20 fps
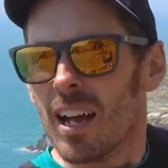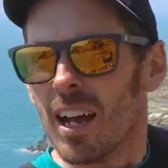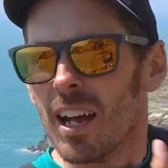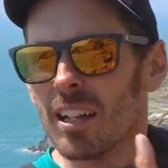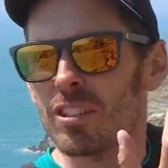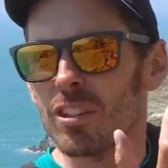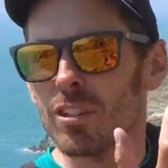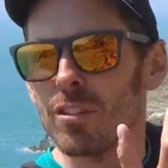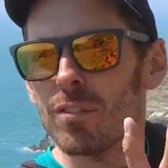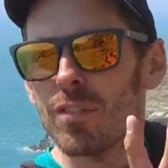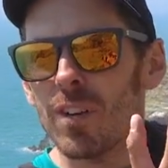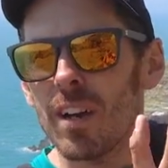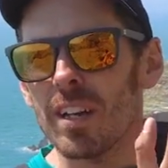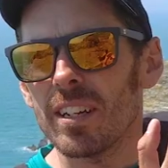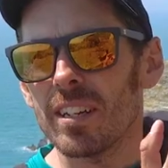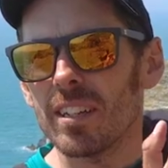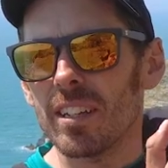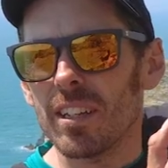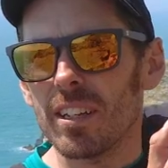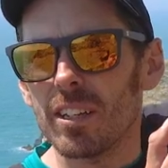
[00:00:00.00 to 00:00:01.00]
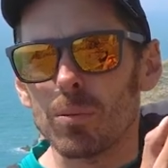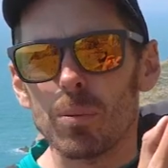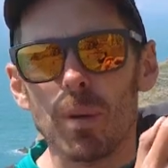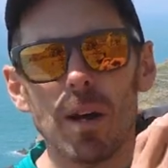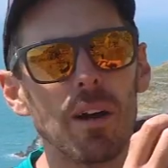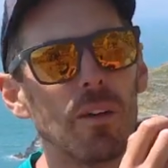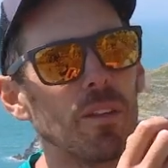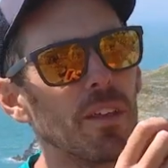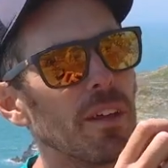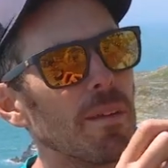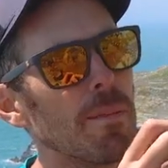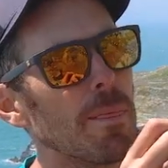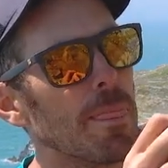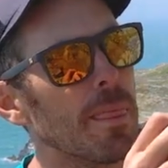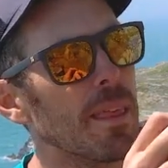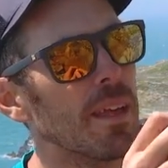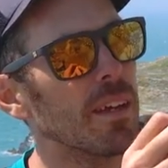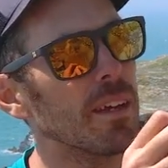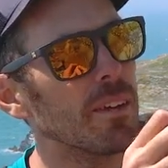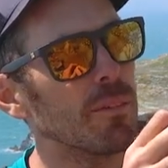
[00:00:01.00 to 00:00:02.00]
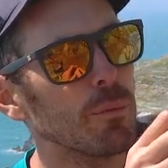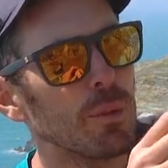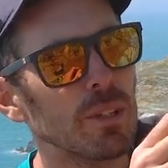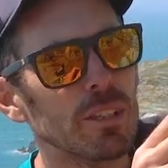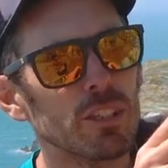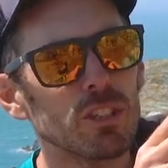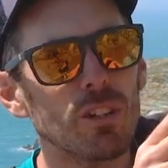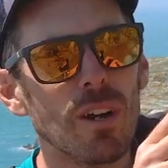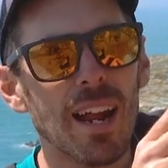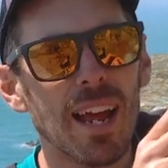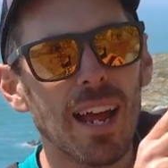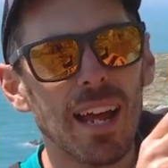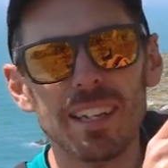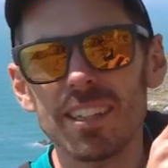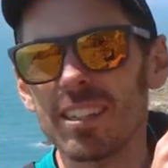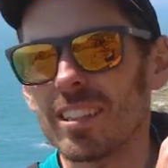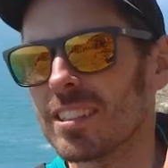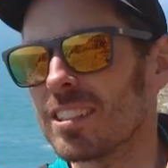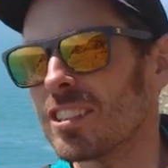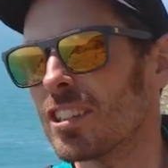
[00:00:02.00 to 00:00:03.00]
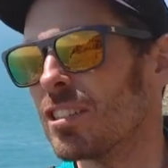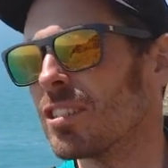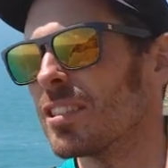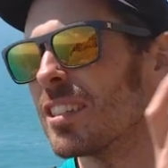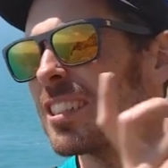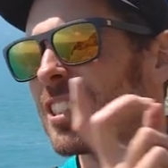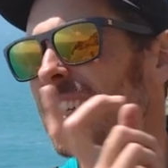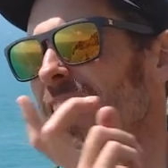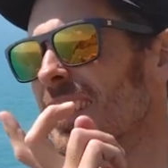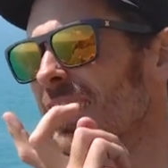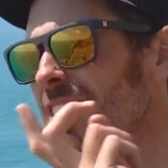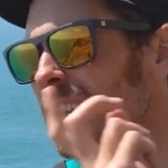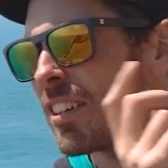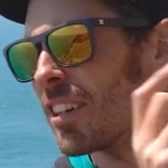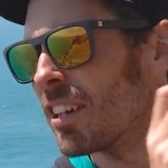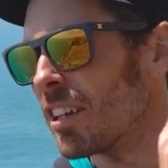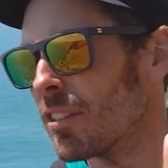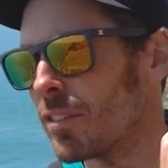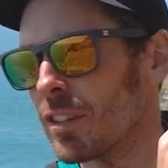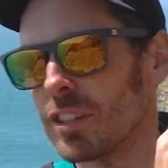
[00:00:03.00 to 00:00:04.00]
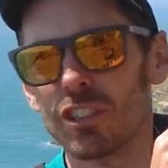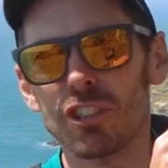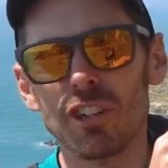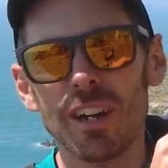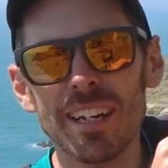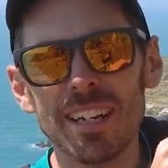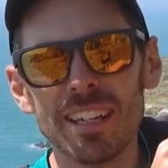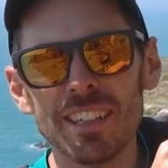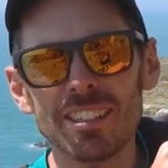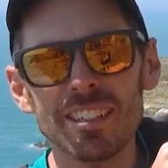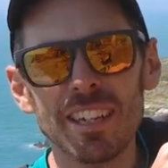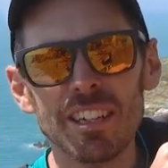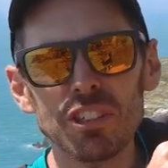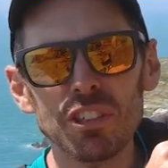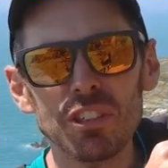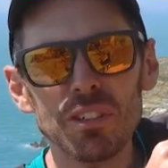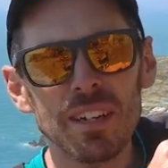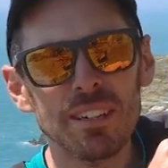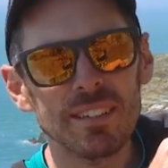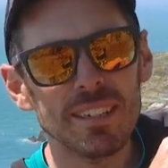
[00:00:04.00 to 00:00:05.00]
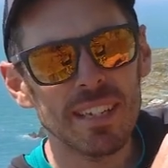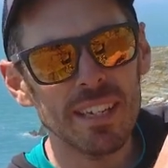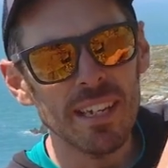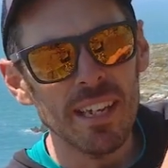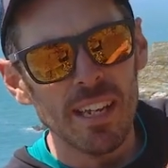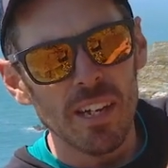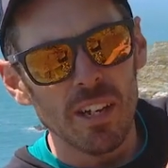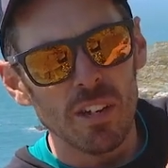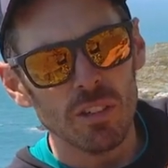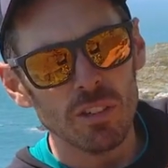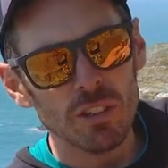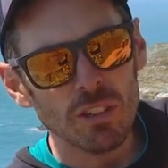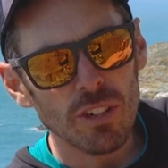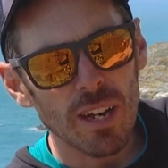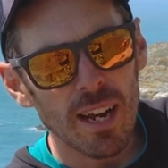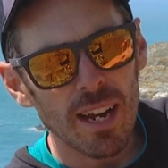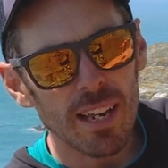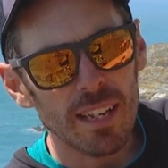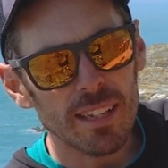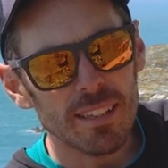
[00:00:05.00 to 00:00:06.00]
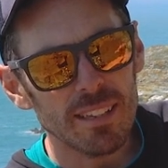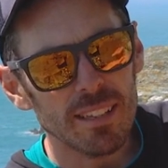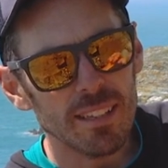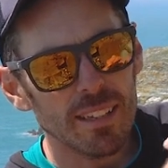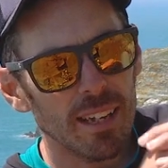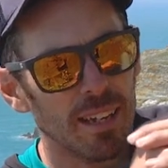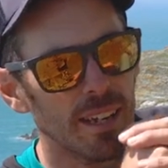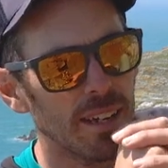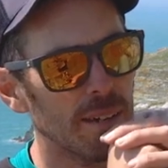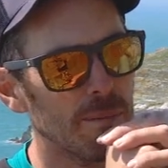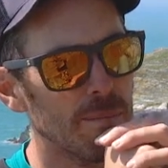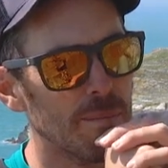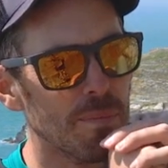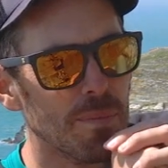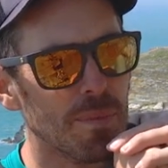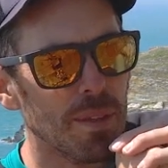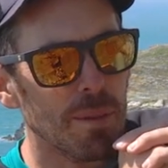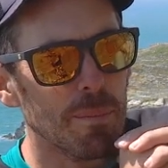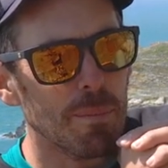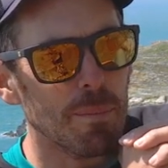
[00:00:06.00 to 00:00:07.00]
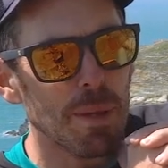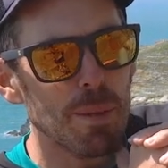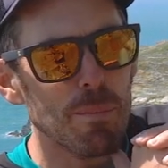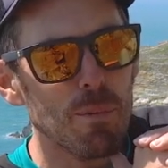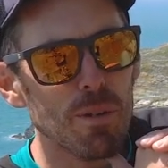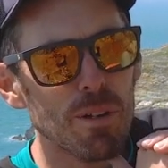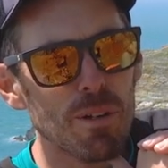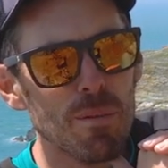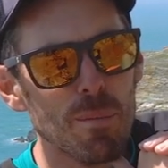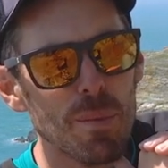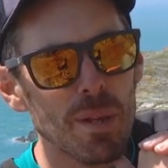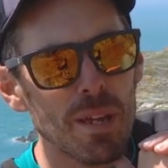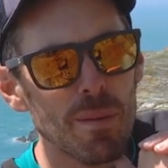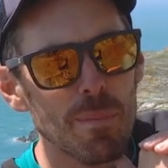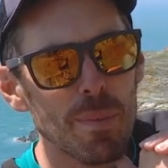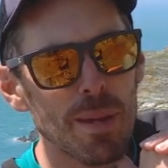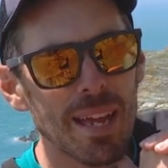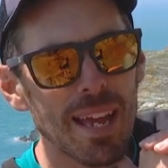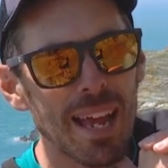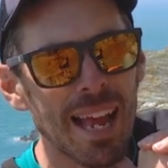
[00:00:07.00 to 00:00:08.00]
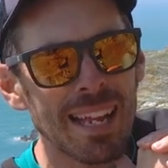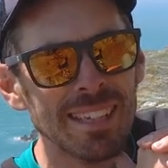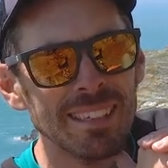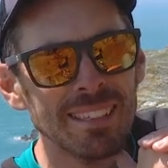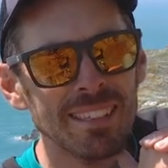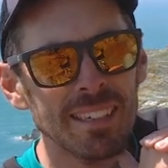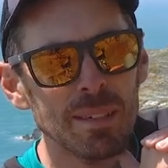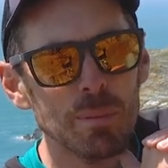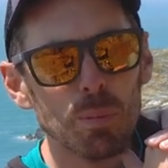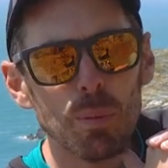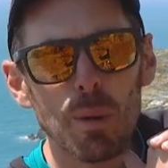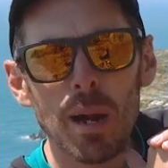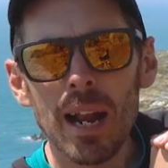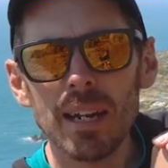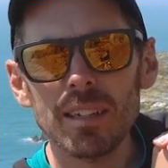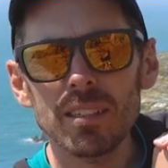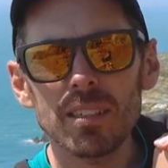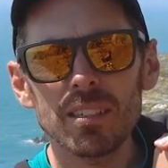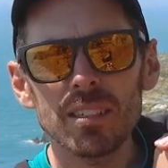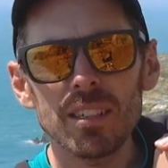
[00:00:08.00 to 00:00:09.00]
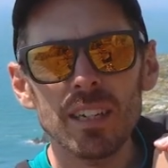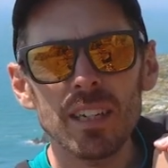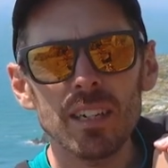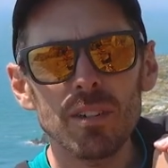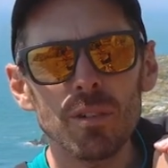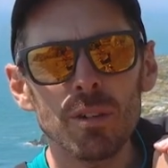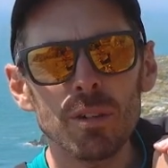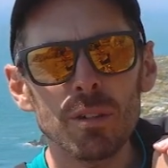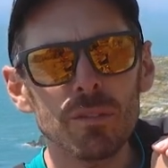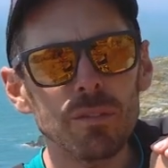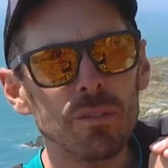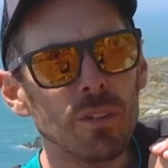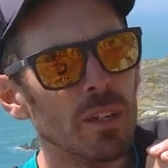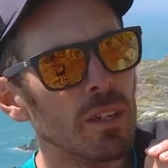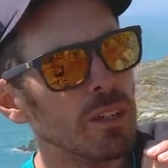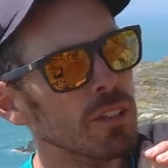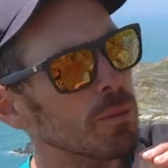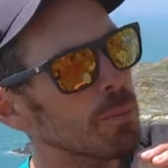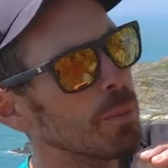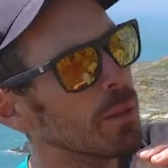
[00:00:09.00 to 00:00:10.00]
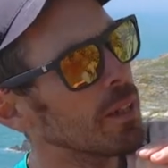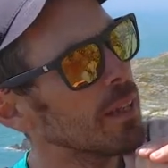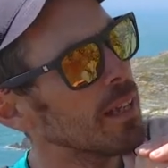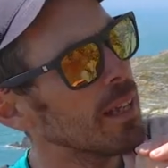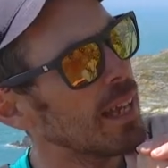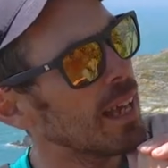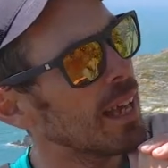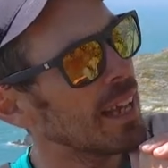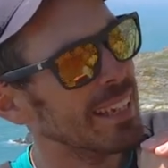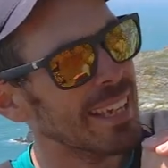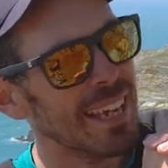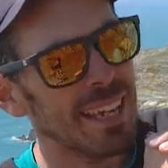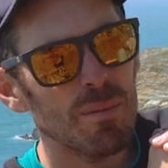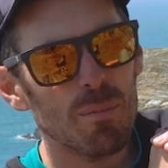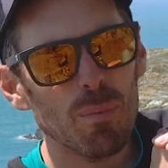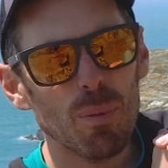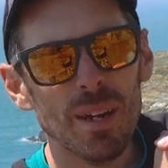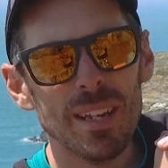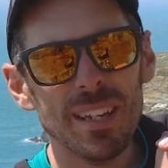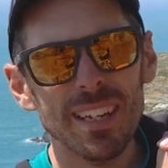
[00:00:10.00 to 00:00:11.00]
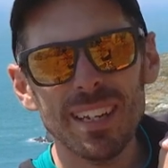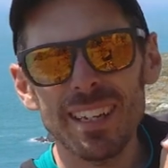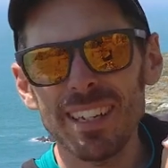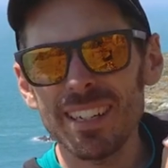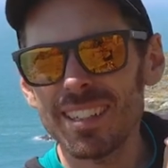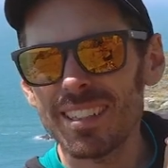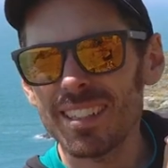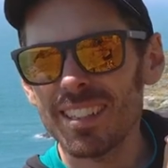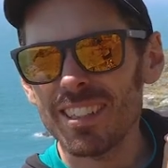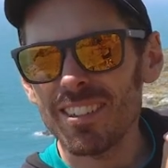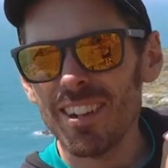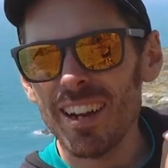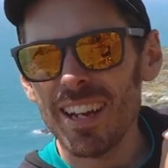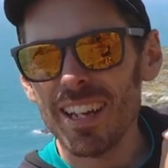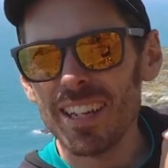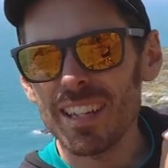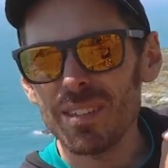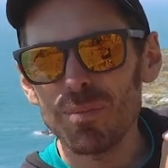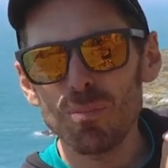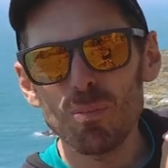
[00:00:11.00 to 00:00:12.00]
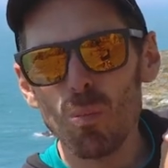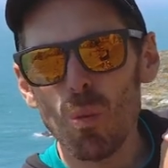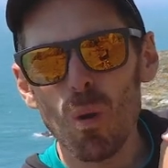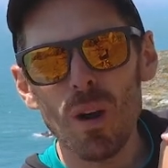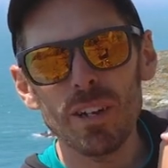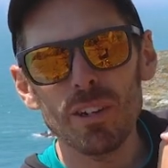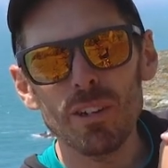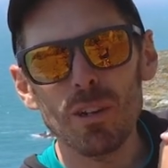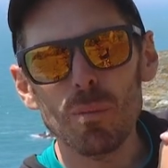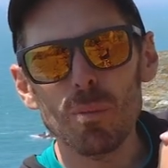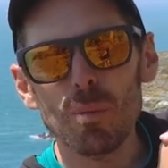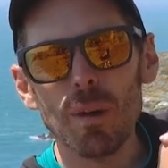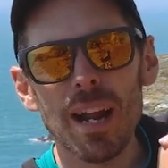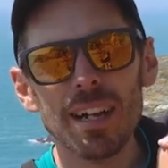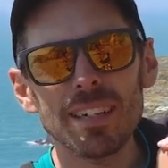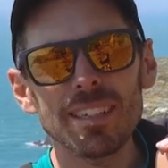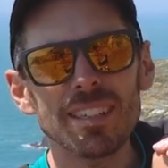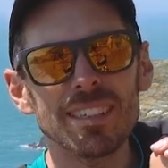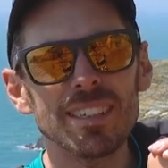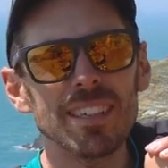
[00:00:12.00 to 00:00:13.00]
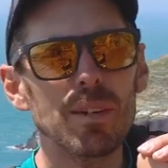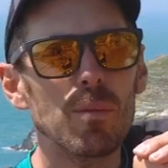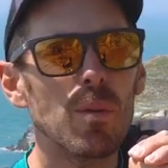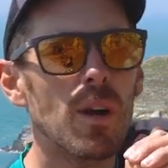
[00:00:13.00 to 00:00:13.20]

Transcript: I do find as well that with trad, excuse the jets going over, training central around here, on trad, people can be a bit anti-practicing a route first, but again, breaking into the grade, why not practice it?